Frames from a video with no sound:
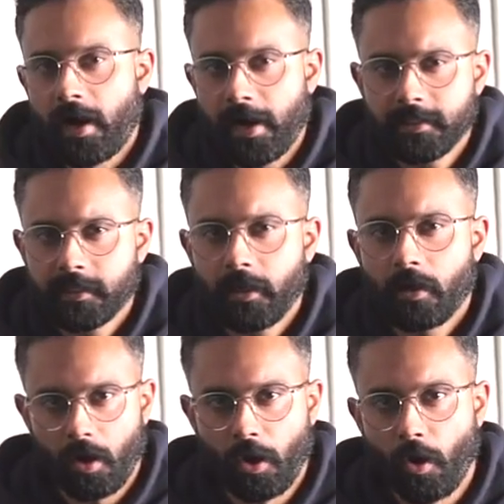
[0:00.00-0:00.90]
I see
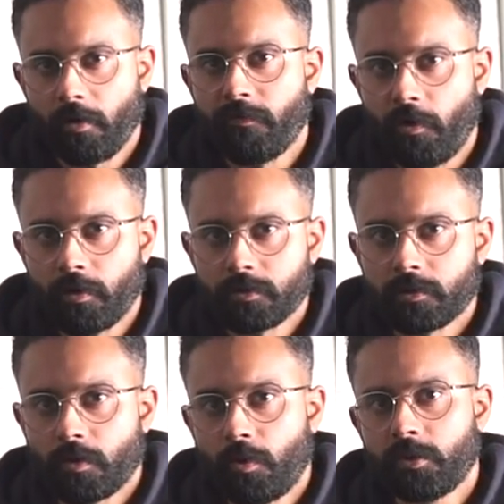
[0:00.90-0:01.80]
a lot of folks
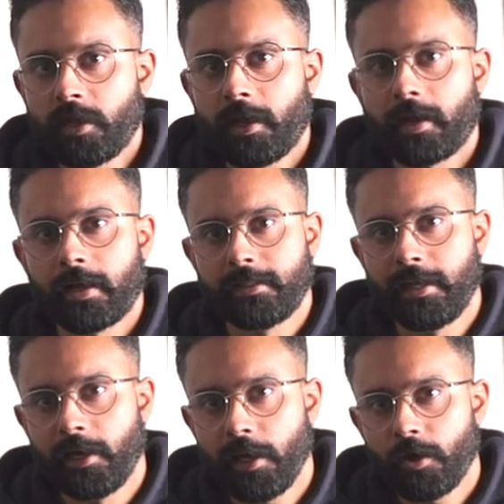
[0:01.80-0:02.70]
who think they
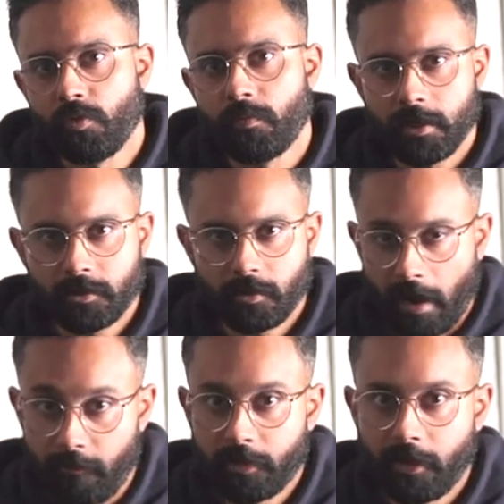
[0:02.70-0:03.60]
need to master
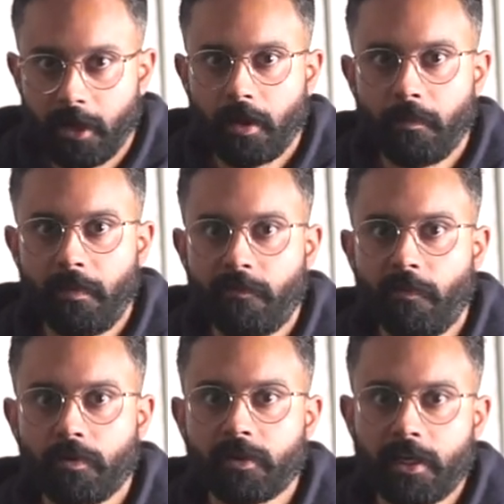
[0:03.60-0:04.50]
everything
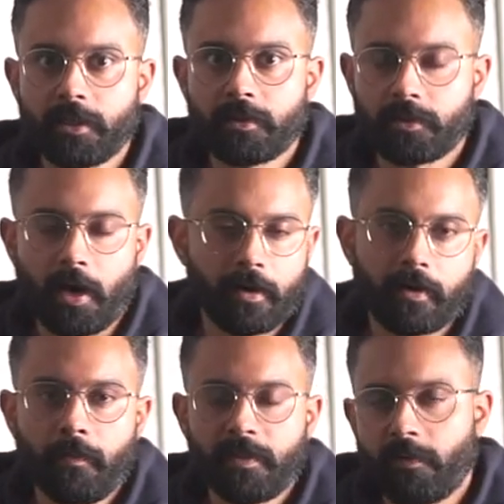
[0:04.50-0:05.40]
before they start
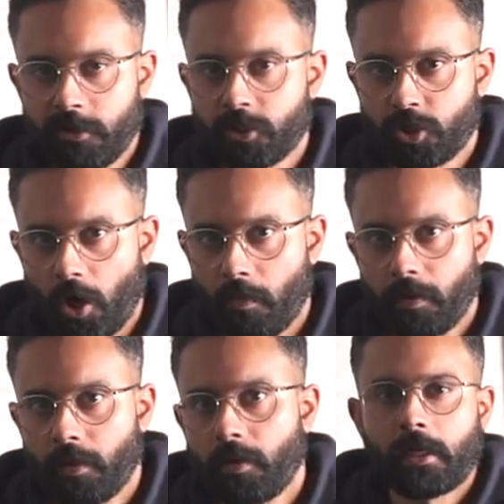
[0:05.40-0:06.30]
their first job.
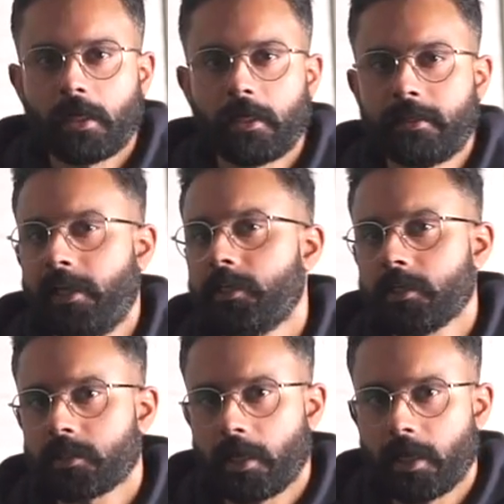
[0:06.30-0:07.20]
They
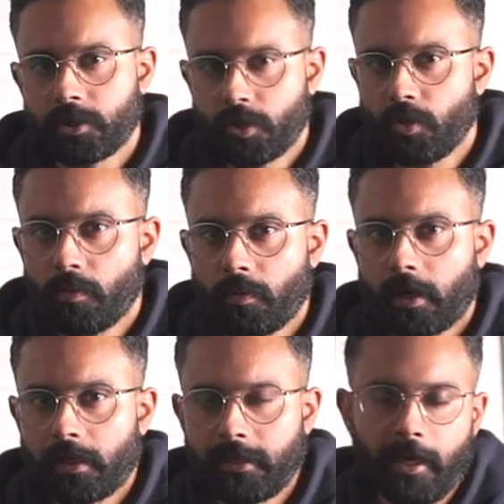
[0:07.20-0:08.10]
just assume
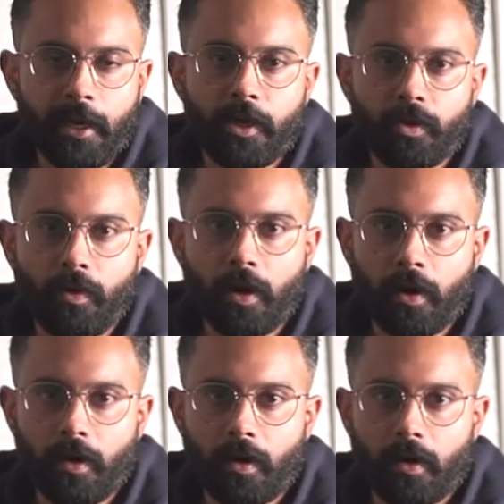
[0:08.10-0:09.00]
they need to
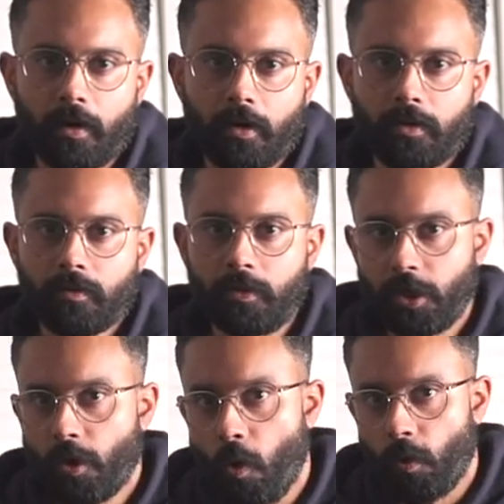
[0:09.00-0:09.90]
learn
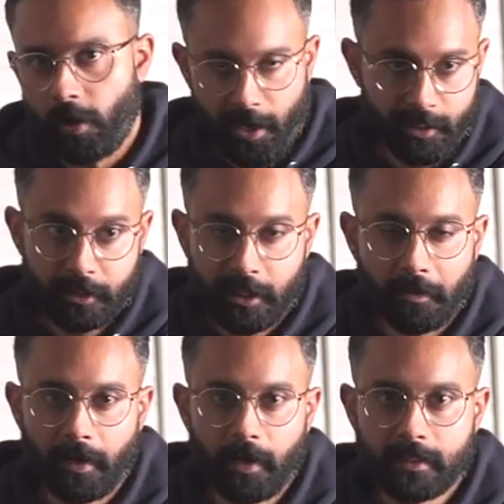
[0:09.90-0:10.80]
the whole
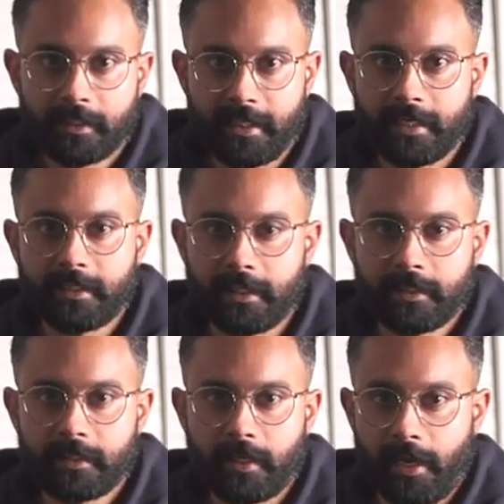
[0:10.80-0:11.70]
HTML,
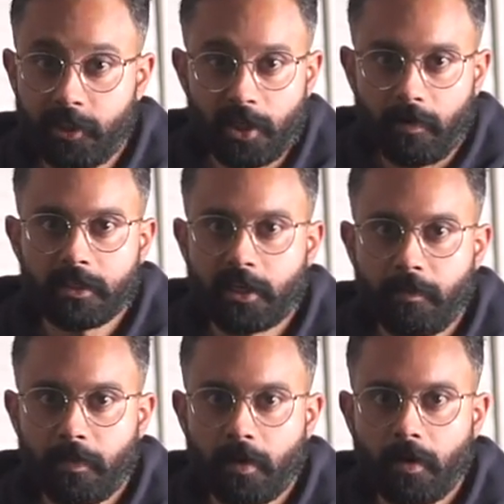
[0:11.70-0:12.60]
CSS, and
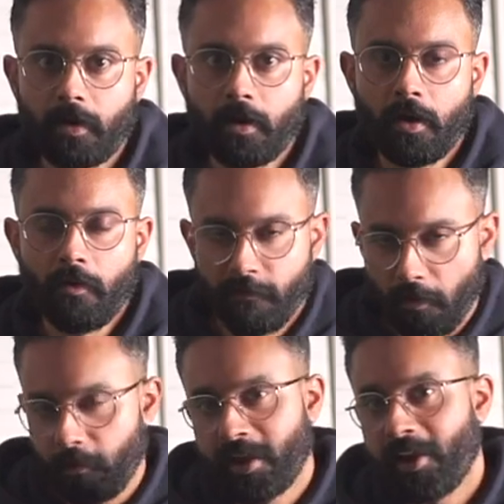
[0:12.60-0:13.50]
JavaScript
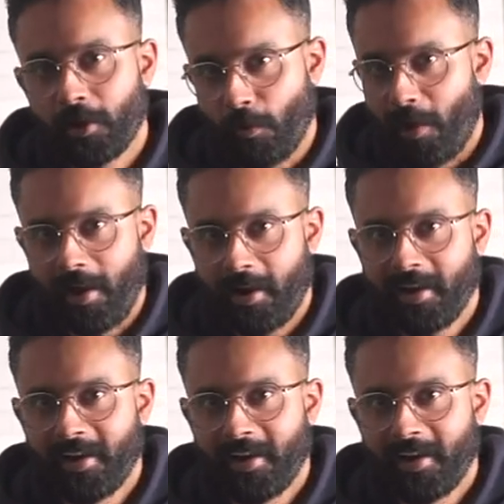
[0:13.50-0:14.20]
from beginning to end,